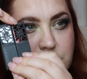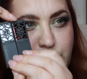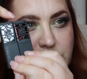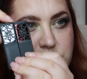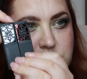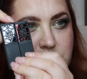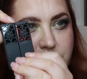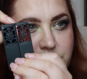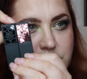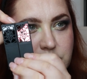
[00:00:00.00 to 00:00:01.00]
the packaging, I
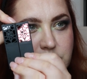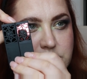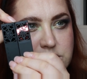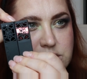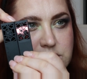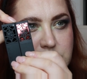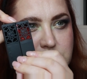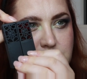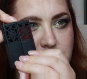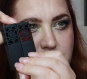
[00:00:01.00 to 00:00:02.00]
feel you can see it
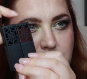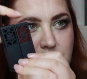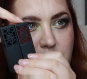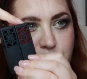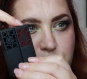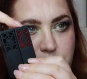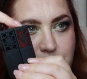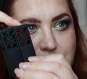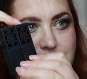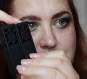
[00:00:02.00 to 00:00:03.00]
here. For the
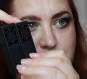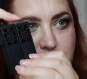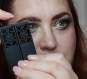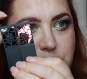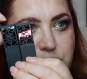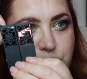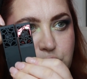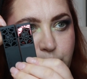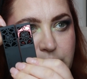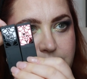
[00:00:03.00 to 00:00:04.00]
red, it's a red, and for
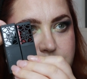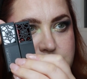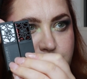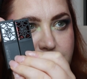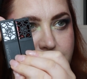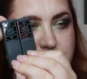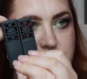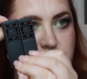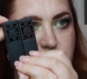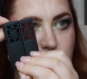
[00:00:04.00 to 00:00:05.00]
the black, it's a black.
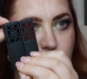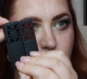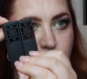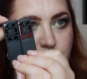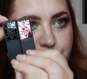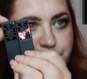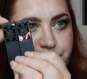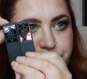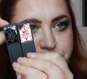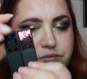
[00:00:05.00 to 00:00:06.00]
So
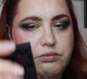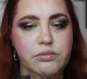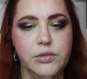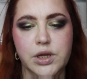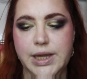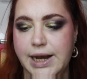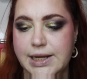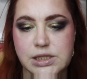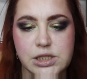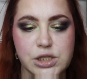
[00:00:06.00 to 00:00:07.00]
yeah,
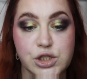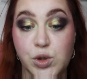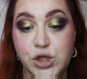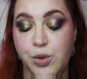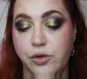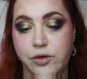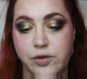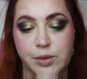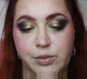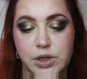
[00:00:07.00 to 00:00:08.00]
let's swatch both of
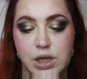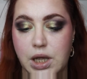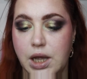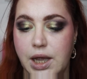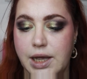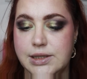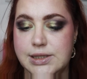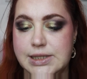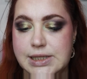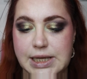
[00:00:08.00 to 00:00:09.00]
them and
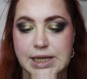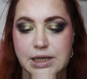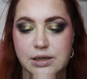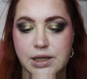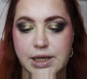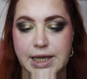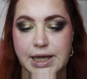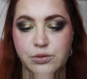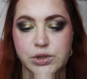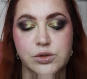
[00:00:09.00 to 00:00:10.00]
see.
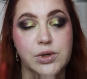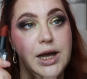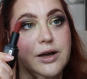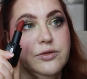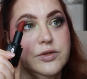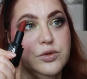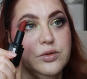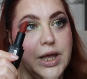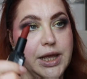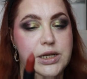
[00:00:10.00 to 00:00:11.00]
Again, we do have the
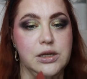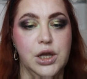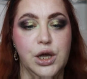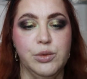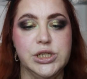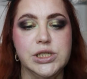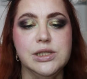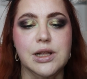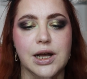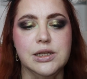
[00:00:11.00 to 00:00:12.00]
red, which is
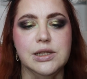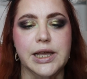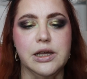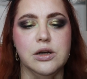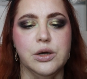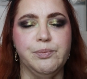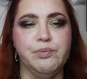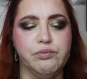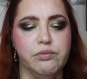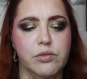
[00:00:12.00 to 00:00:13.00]
not like a
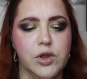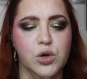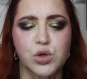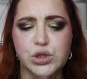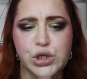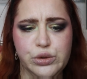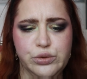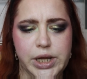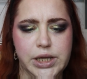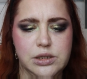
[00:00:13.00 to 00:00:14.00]
cool-toned
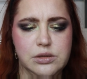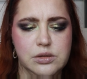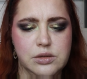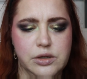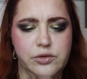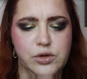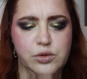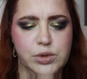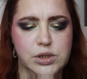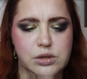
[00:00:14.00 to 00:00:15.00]
red, if
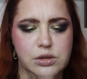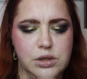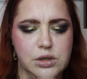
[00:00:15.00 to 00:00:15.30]
you will.